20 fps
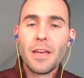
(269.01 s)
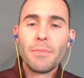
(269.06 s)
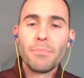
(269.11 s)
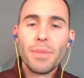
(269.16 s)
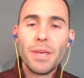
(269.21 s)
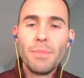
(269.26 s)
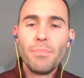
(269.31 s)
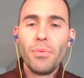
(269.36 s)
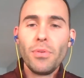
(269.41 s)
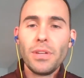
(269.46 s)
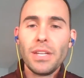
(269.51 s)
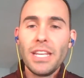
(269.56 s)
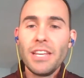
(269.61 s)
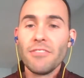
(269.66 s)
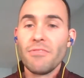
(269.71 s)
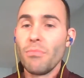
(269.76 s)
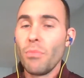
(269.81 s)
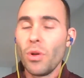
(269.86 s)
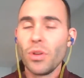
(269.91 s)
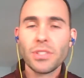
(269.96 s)
People
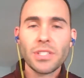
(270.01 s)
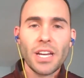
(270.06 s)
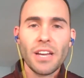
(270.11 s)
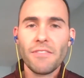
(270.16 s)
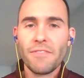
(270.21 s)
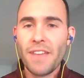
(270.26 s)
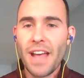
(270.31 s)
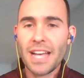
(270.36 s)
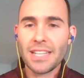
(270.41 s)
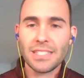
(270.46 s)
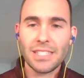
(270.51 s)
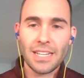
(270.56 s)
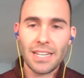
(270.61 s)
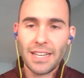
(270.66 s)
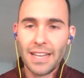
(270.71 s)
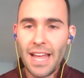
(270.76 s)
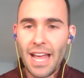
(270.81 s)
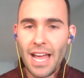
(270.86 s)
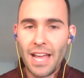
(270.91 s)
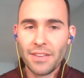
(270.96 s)
live
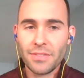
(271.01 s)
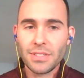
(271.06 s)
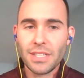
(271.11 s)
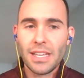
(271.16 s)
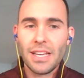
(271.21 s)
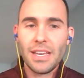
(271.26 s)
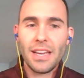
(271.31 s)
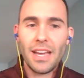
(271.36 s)
multifaceted lives,